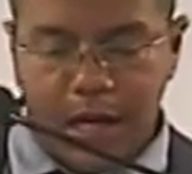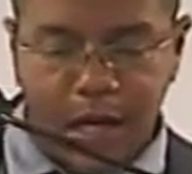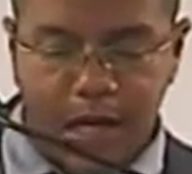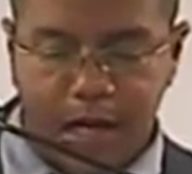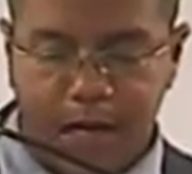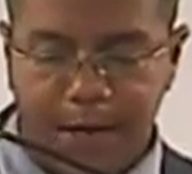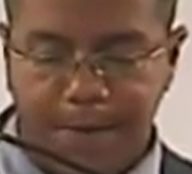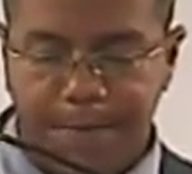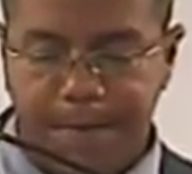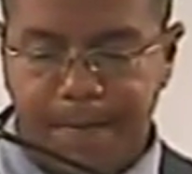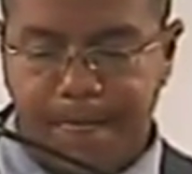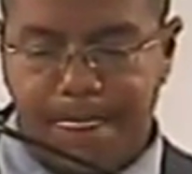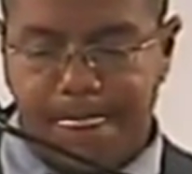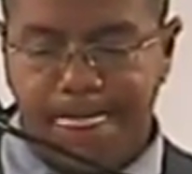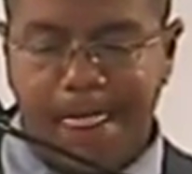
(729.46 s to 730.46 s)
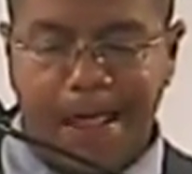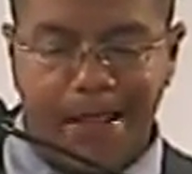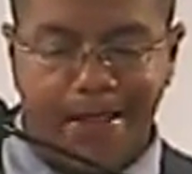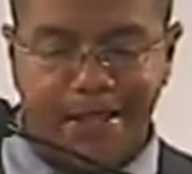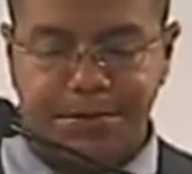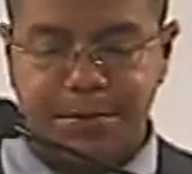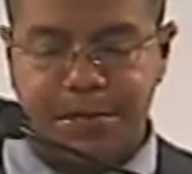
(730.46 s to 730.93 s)
Um,
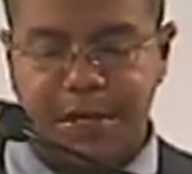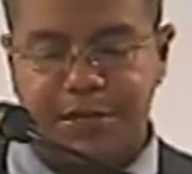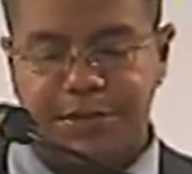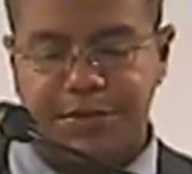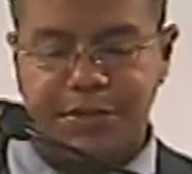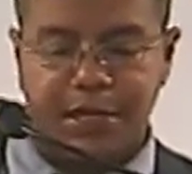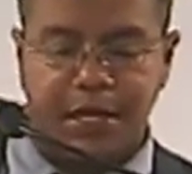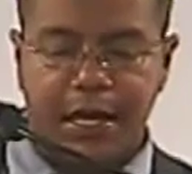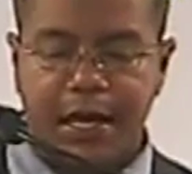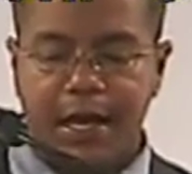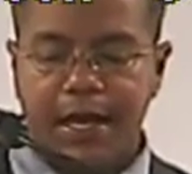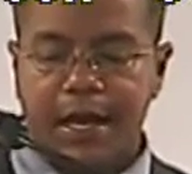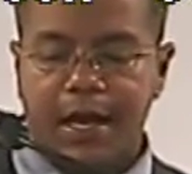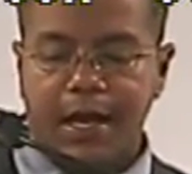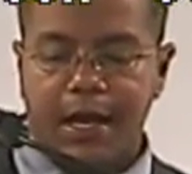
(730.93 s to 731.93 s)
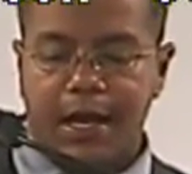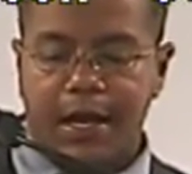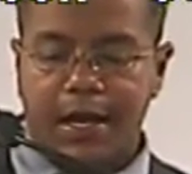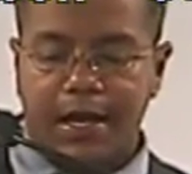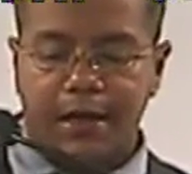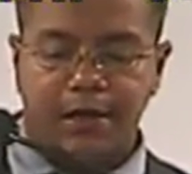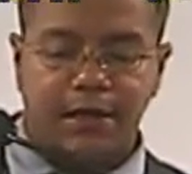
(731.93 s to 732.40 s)
that's pretty interesting. Uh,
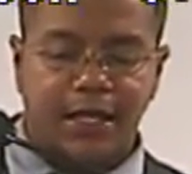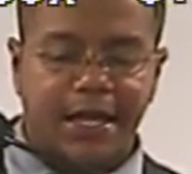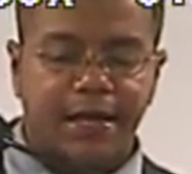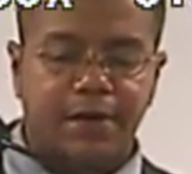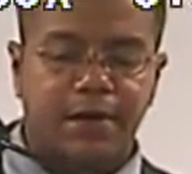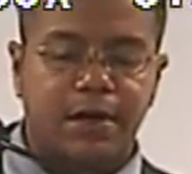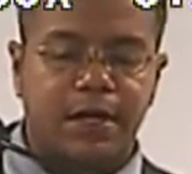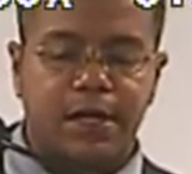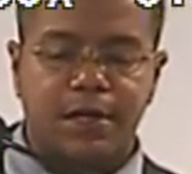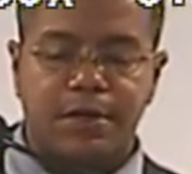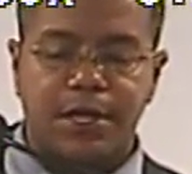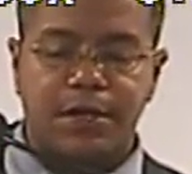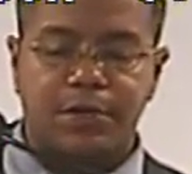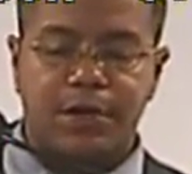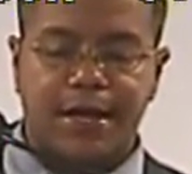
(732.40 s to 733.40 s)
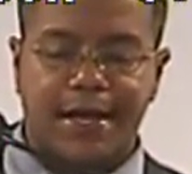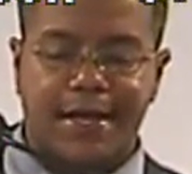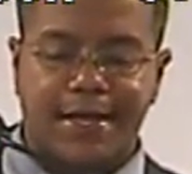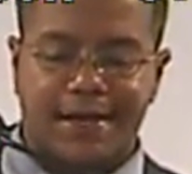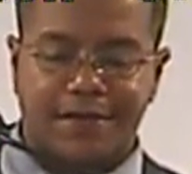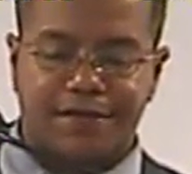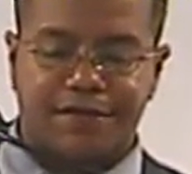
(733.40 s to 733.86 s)
later on, you would
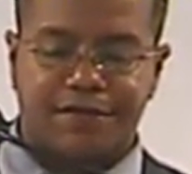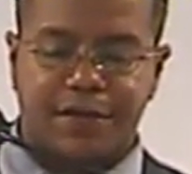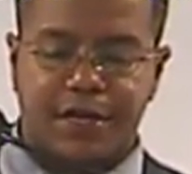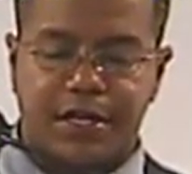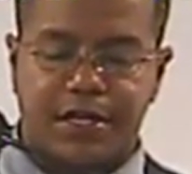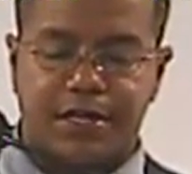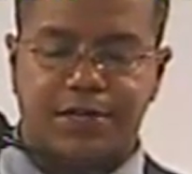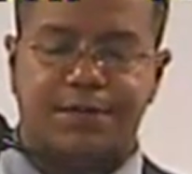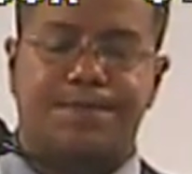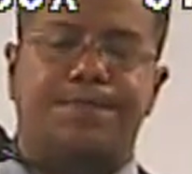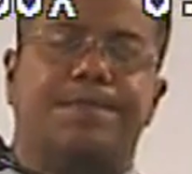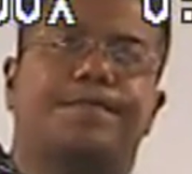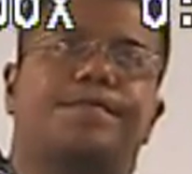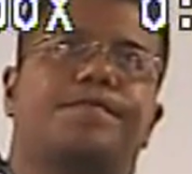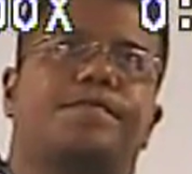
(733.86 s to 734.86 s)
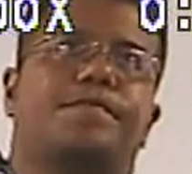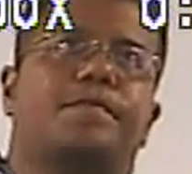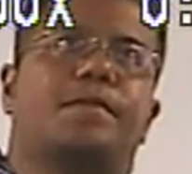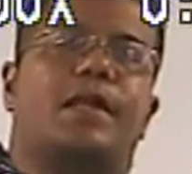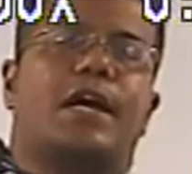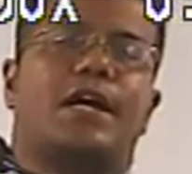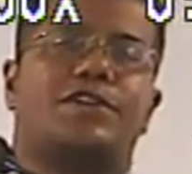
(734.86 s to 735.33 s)
have. Um,
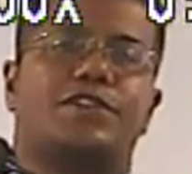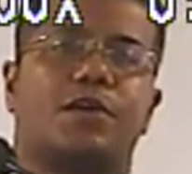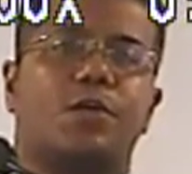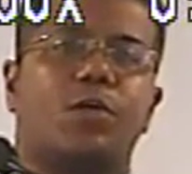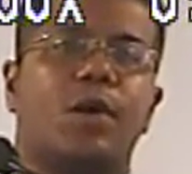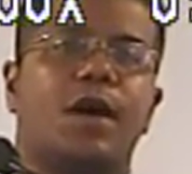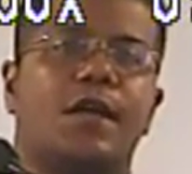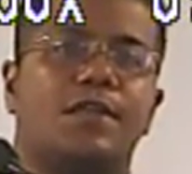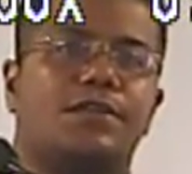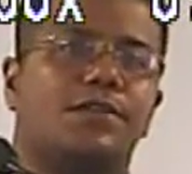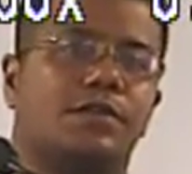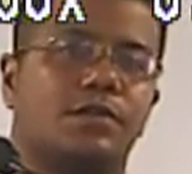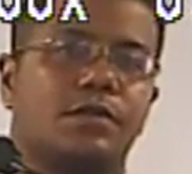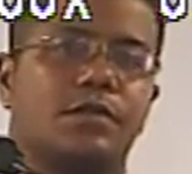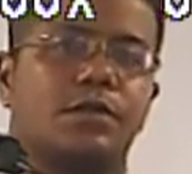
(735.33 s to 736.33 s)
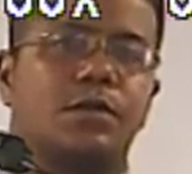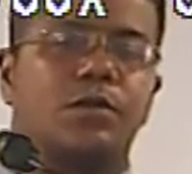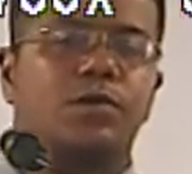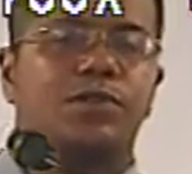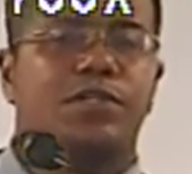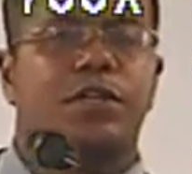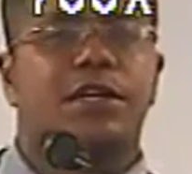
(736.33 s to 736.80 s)
Isaac Watts, who
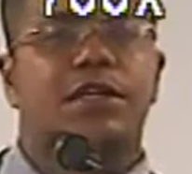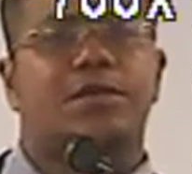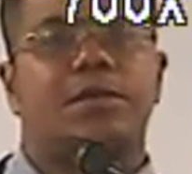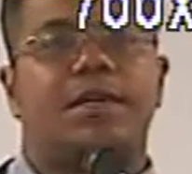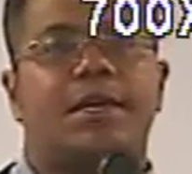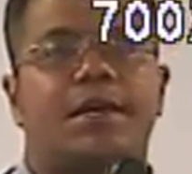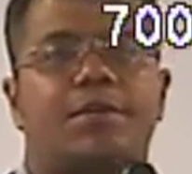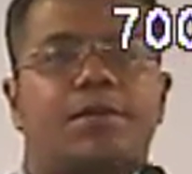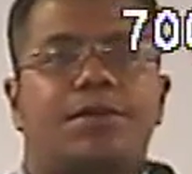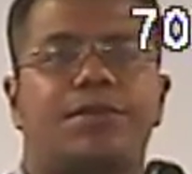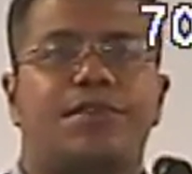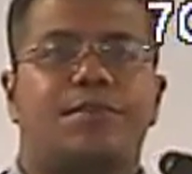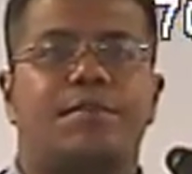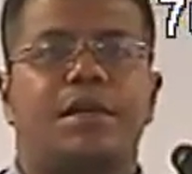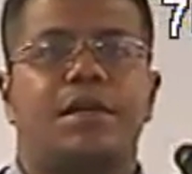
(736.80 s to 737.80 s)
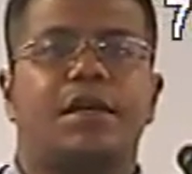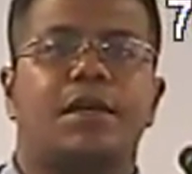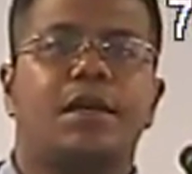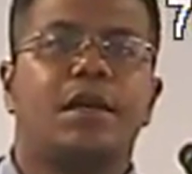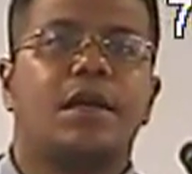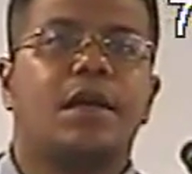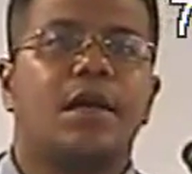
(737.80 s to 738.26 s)
was another one that was a big,
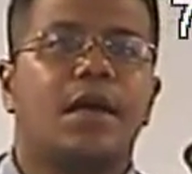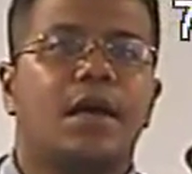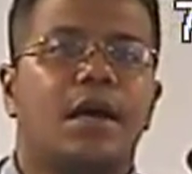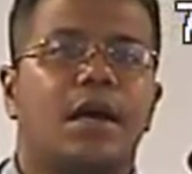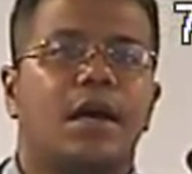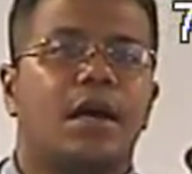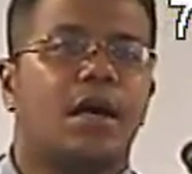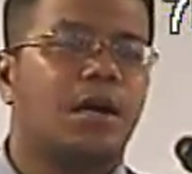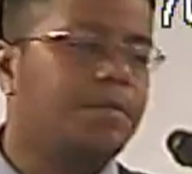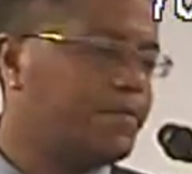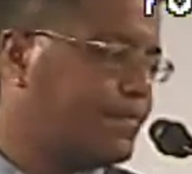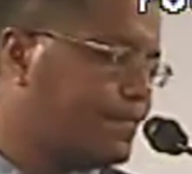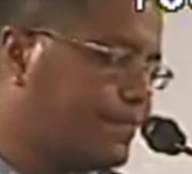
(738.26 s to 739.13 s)
um,